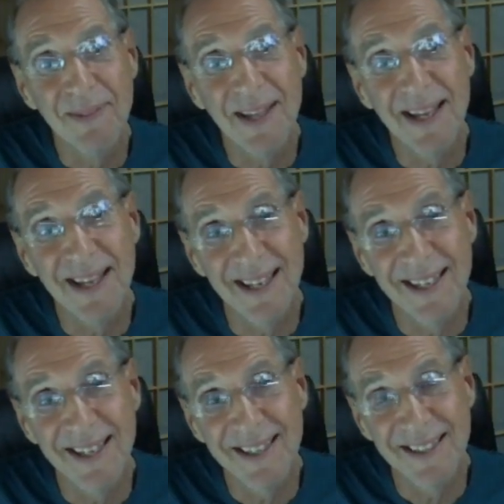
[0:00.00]

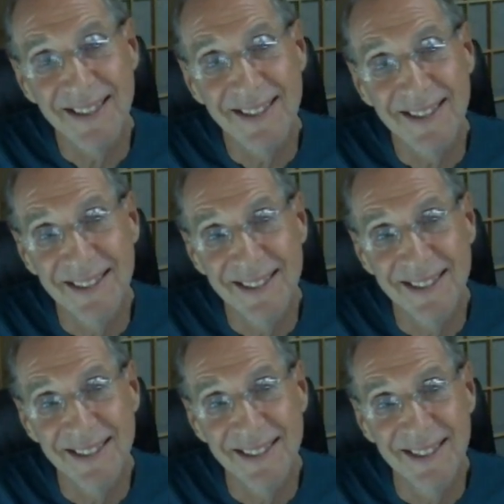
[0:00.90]

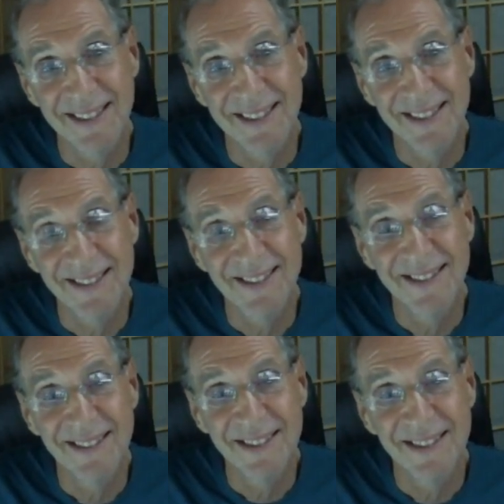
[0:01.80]

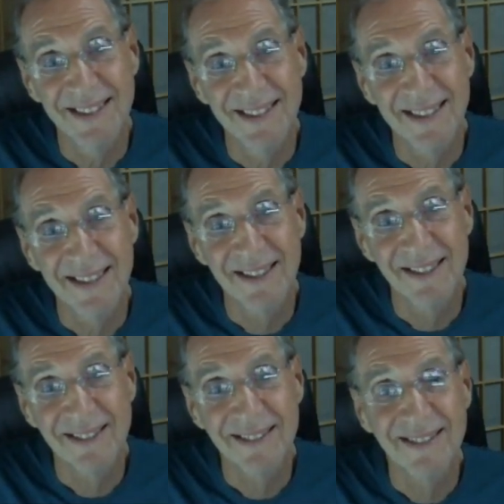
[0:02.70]

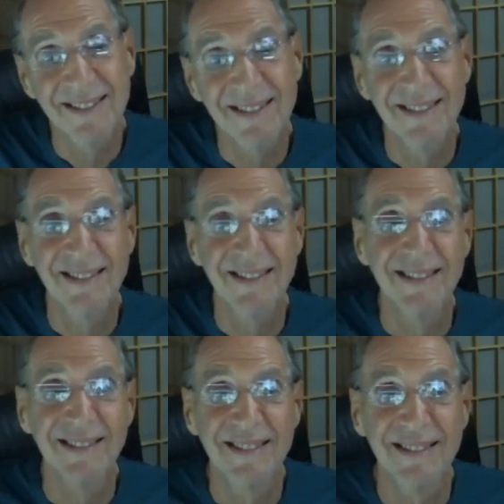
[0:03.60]

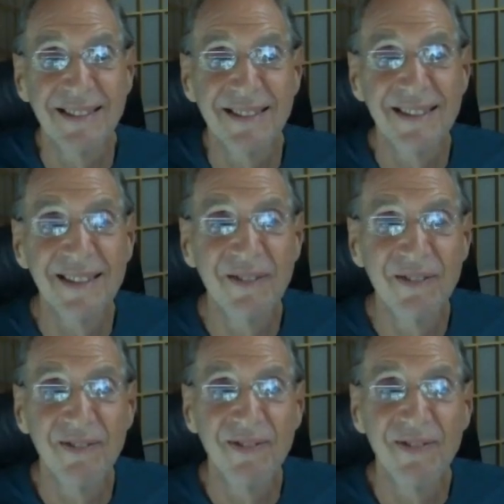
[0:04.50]

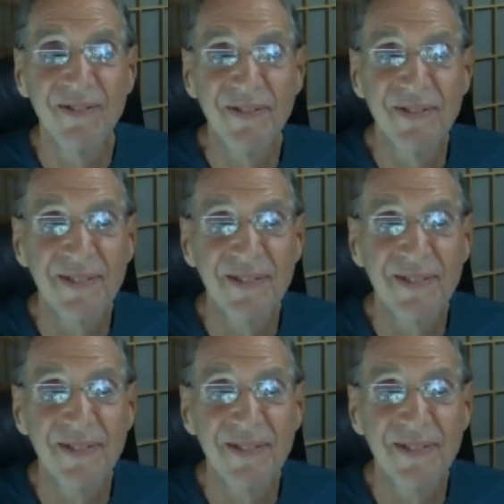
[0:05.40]
No words are spoken by the person on screen.